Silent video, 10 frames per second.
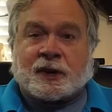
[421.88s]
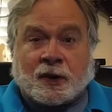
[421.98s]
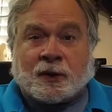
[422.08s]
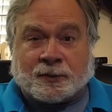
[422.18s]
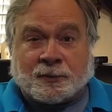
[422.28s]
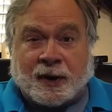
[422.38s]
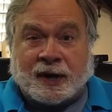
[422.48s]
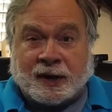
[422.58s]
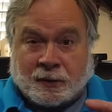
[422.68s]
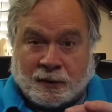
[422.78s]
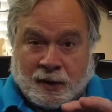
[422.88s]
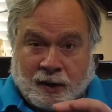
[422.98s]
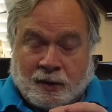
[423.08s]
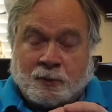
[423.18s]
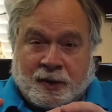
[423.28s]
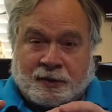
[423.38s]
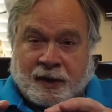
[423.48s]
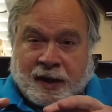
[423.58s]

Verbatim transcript: a cult radio with